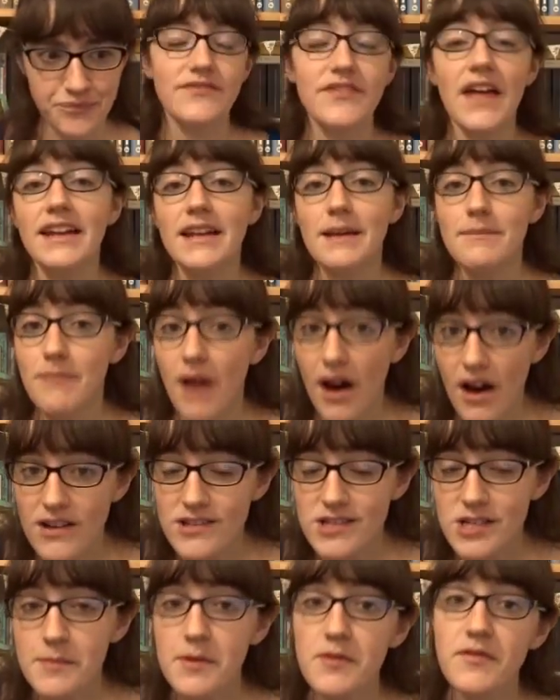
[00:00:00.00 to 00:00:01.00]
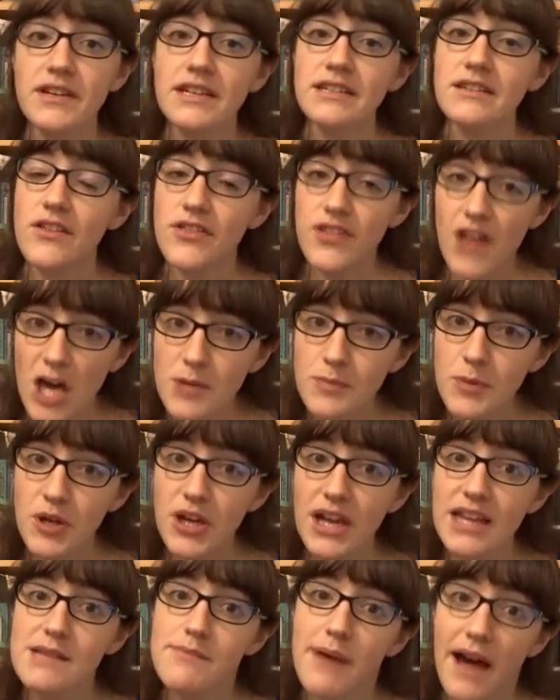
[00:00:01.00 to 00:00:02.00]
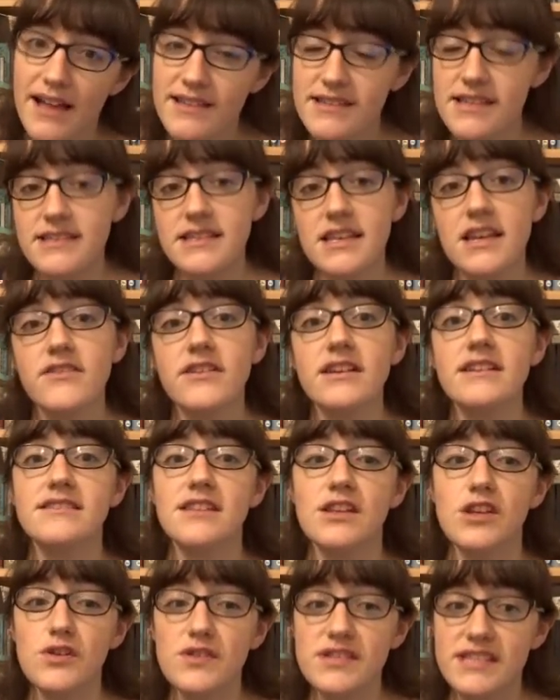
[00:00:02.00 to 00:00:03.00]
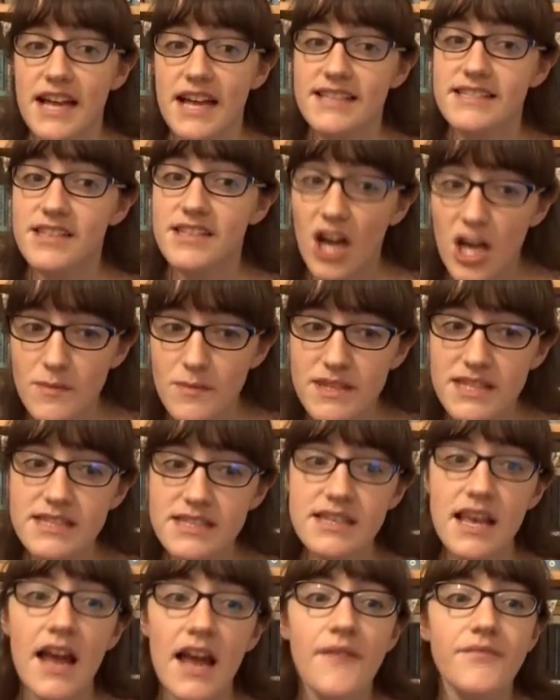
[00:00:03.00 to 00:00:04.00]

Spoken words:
Then in March, I'll be reading the third book in the Palliser series, The Eustace Diamonds.